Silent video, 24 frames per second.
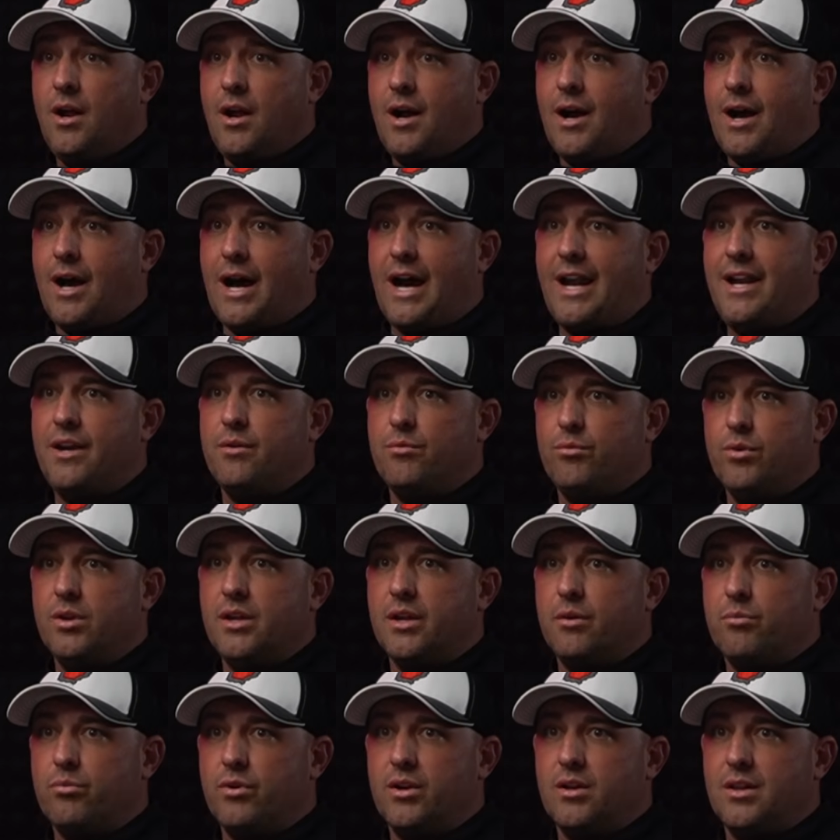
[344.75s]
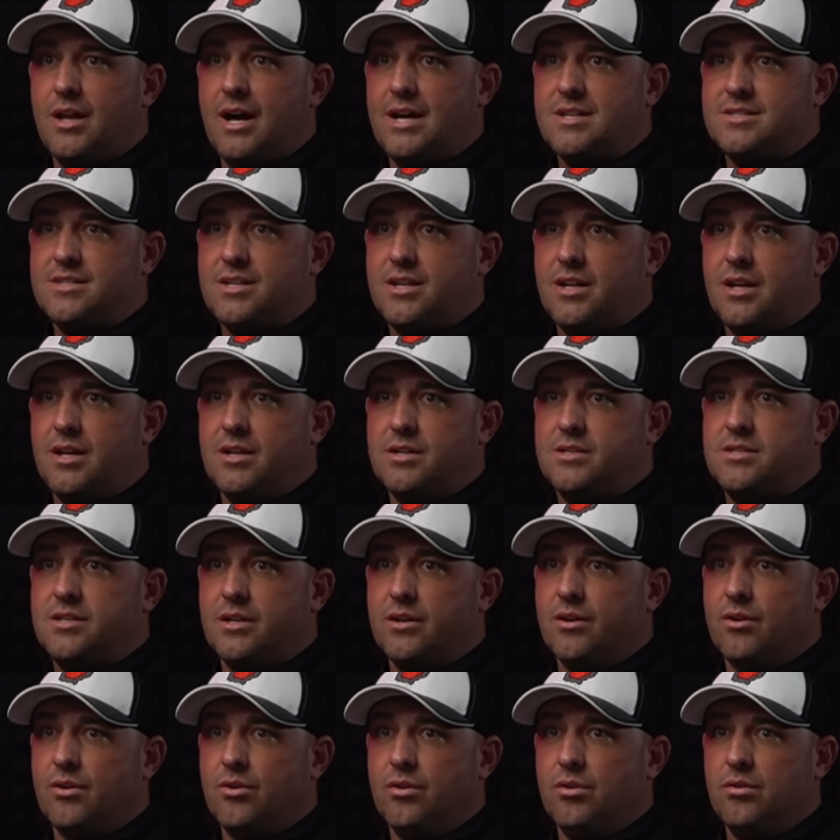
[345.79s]
I didn't really realize it
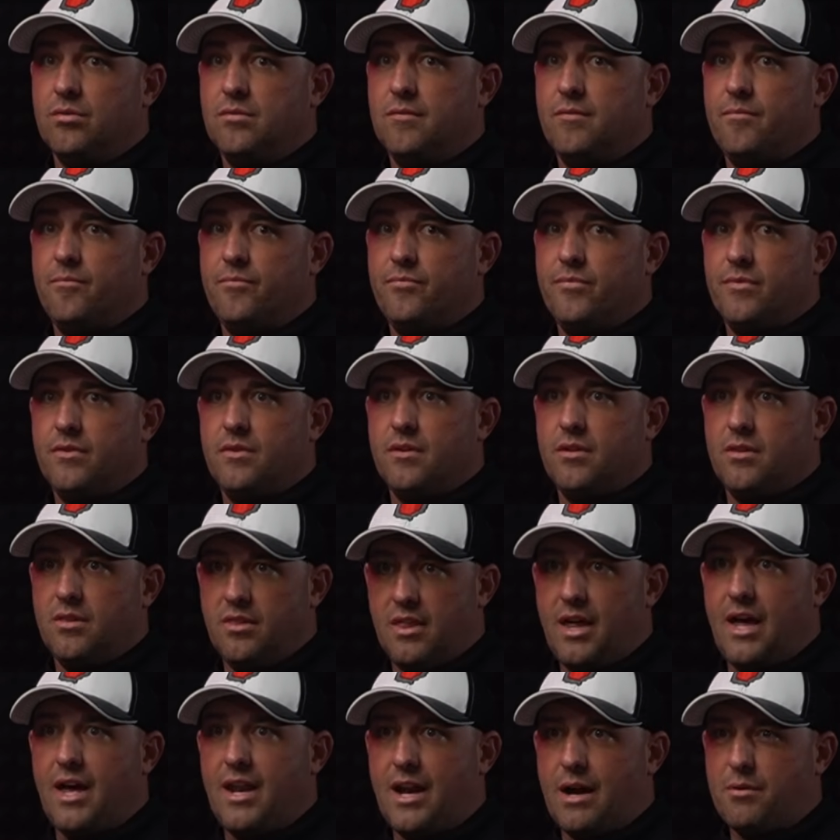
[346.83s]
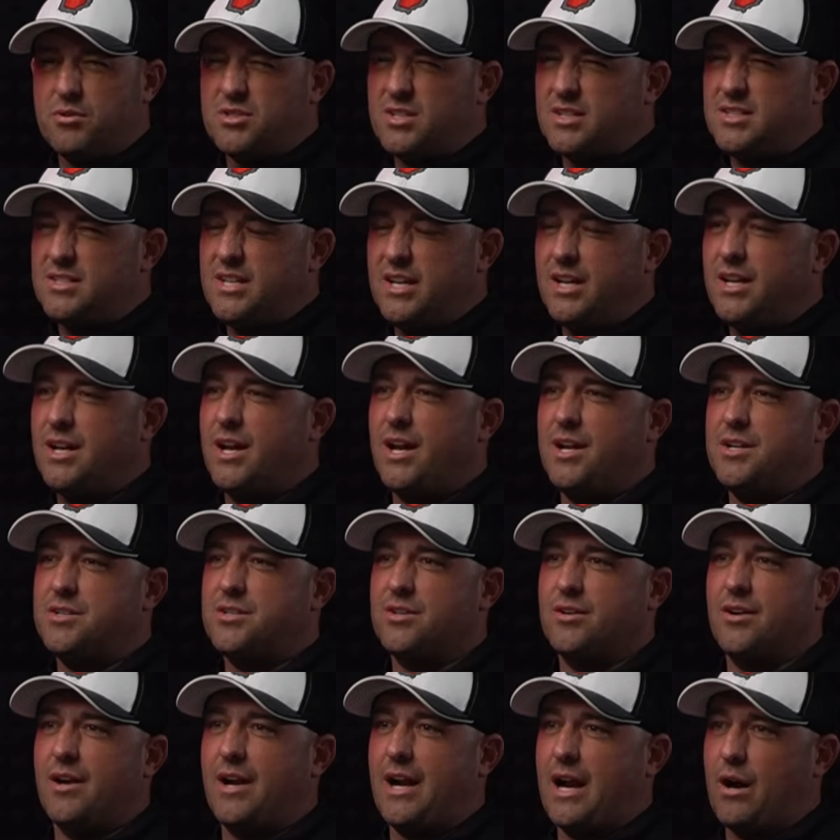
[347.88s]
until then. I was a
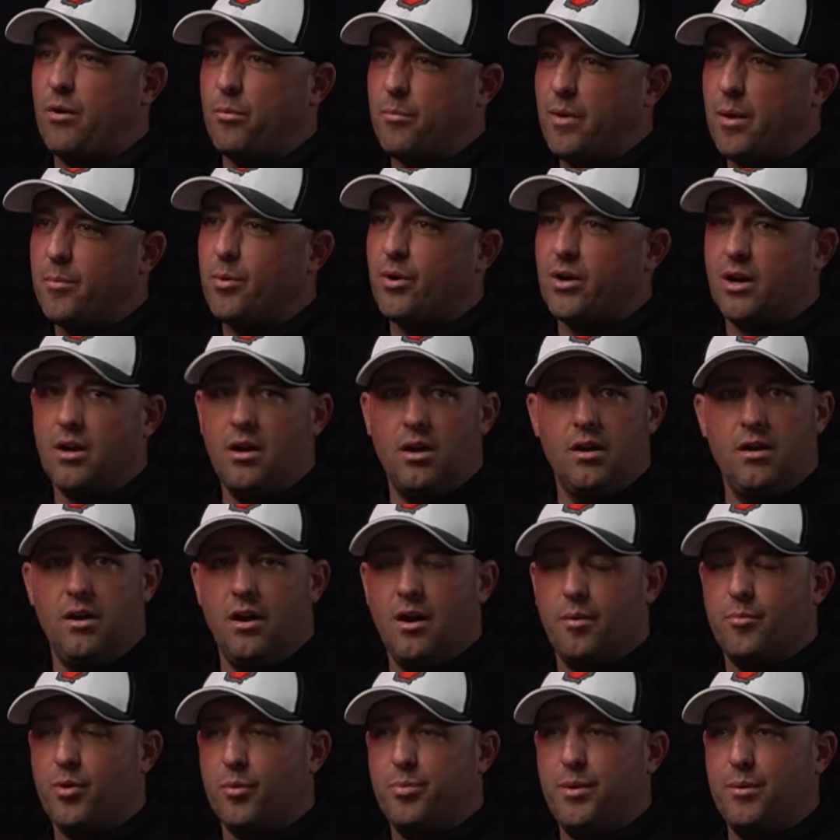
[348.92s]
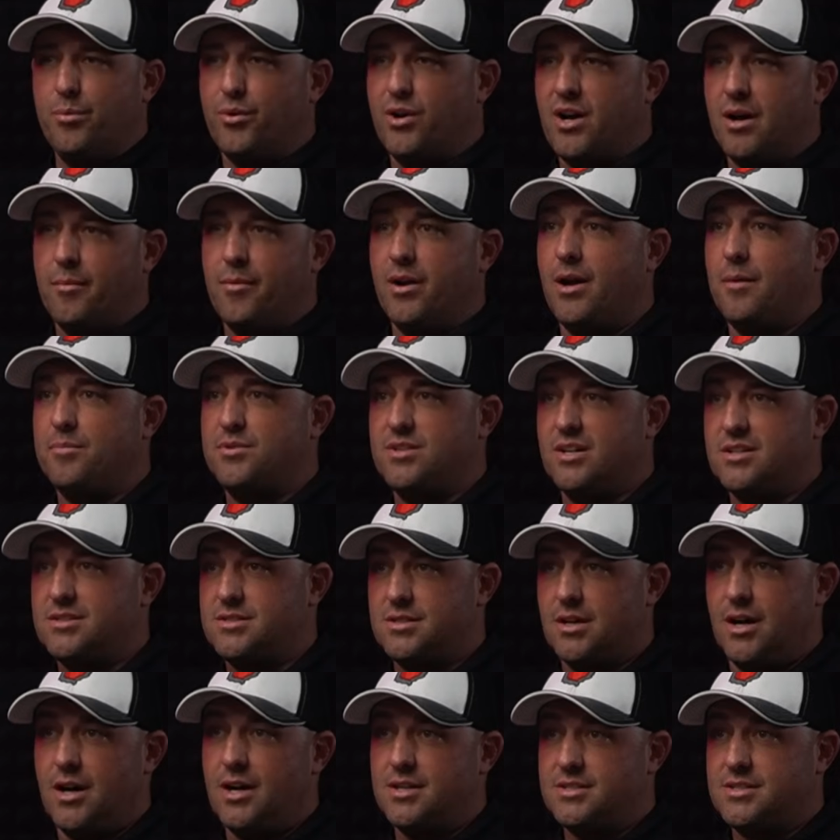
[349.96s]
teenager, and I remember a number of people coming up to us,
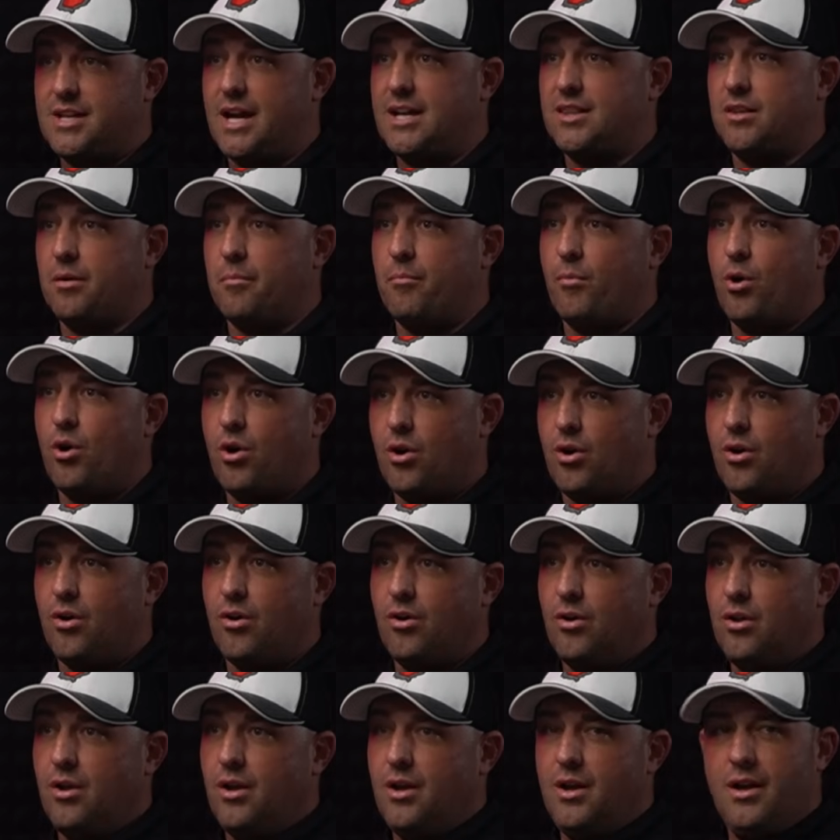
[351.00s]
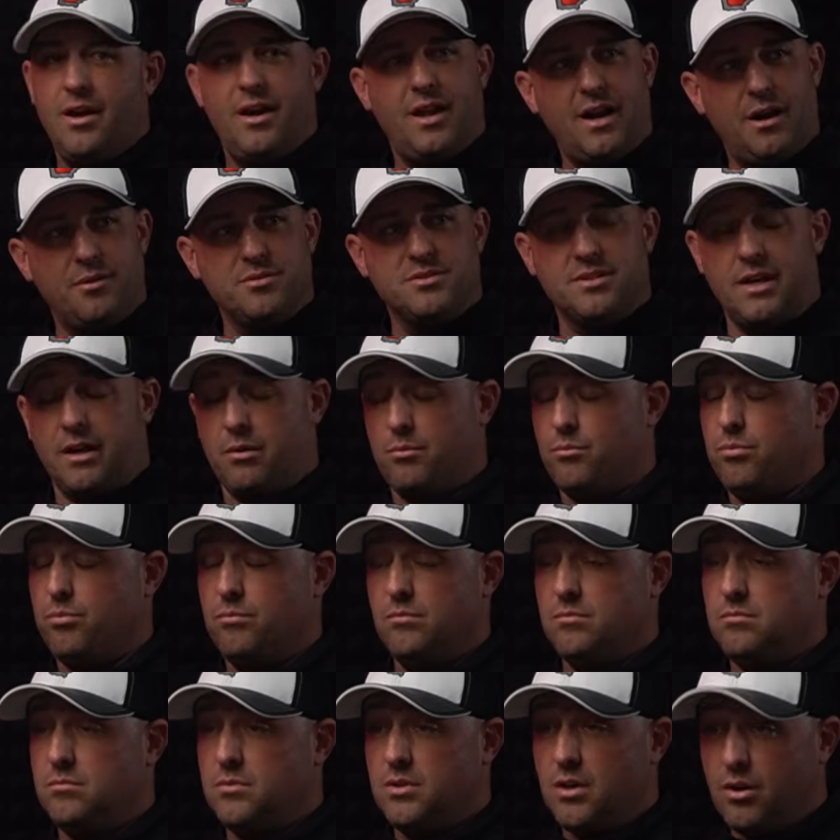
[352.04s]
us at the mall, and I was like,
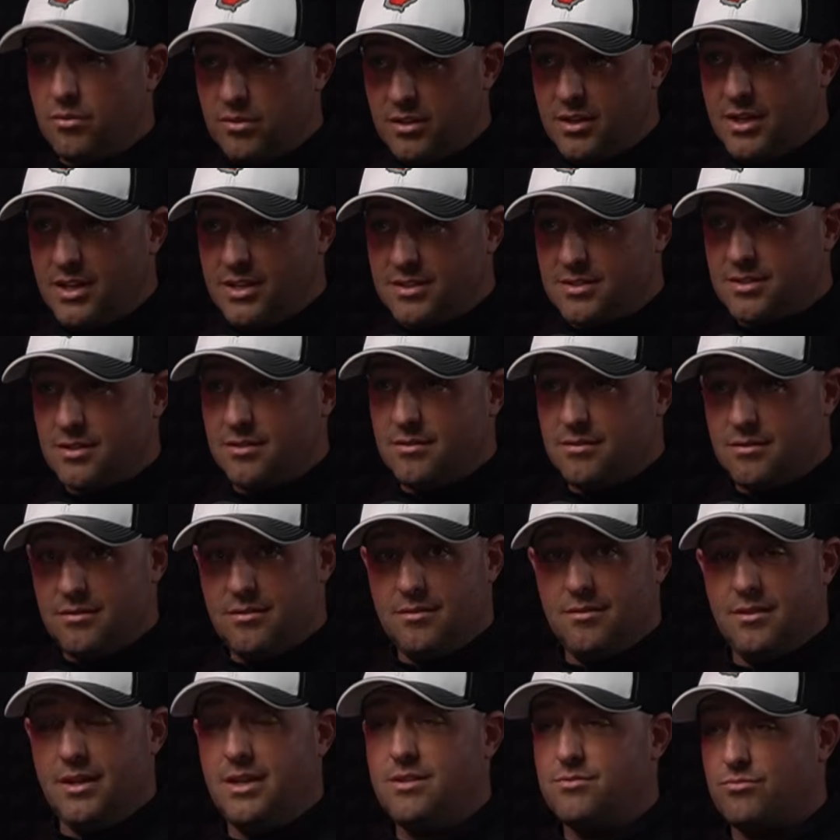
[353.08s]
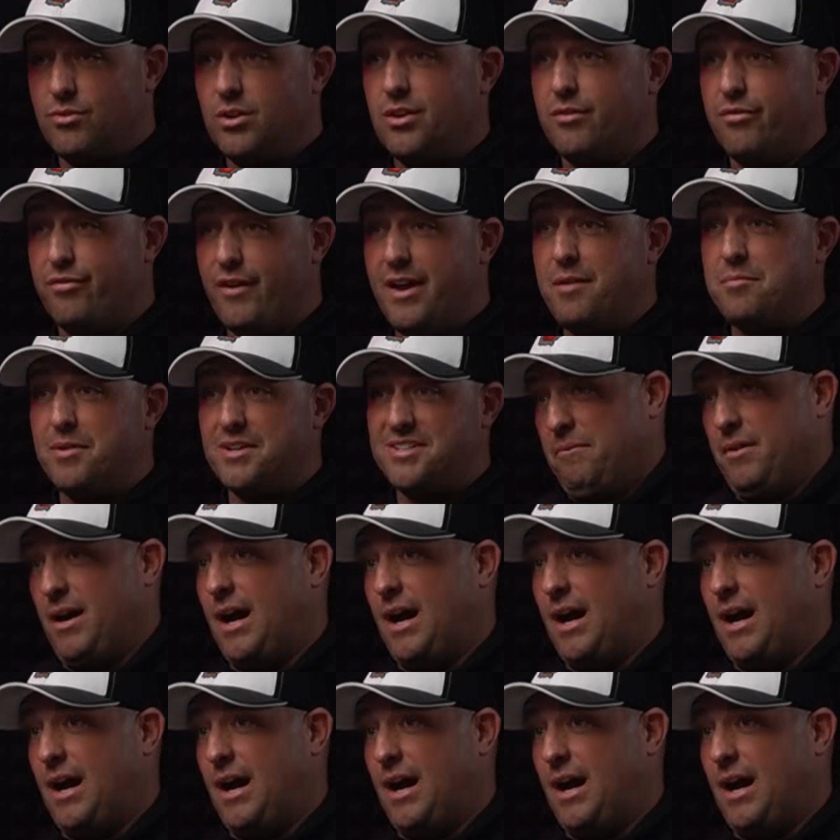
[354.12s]
"Yo, he's he's really famous.